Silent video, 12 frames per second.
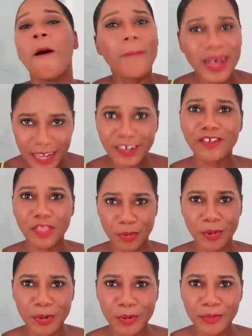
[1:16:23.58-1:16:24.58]
push
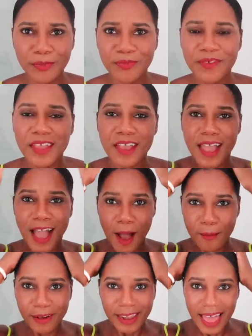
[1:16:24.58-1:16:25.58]
through.
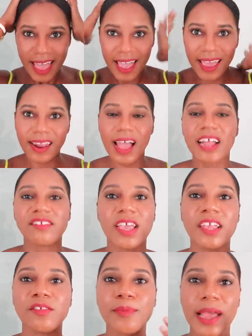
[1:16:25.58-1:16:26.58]
I'm glad I
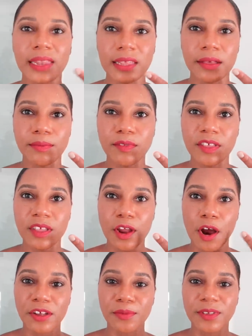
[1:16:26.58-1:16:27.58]
changed my lip to the
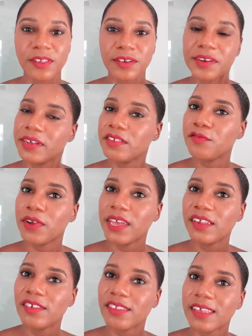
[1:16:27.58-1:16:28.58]
NARS Mysterious
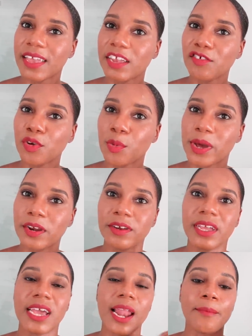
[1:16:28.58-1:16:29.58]
Red, just in case you're
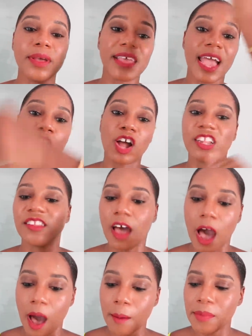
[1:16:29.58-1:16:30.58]
wondering, and I put that on
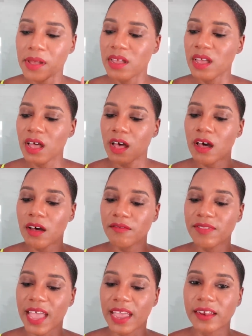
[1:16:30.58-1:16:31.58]
top
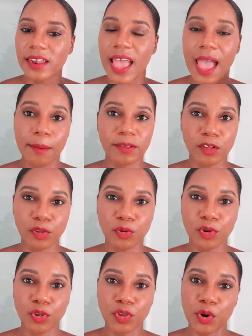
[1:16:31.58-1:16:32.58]
of that
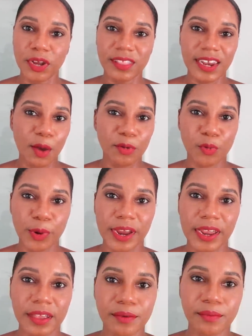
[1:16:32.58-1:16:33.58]
Absolute New York that I was
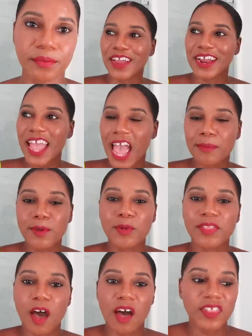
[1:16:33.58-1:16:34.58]
wearing. Very happy
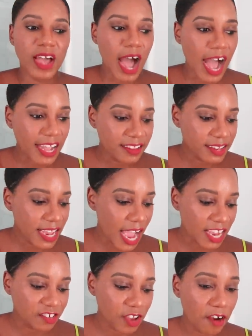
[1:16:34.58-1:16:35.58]
with all the content
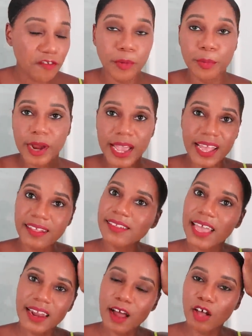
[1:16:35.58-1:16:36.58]
I shot for
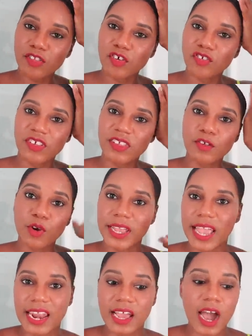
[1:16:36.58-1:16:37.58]
brands and also just
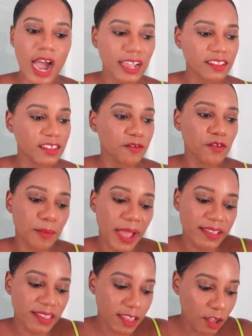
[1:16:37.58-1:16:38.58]
organic content for
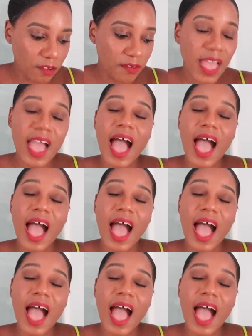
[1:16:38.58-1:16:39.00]
myself.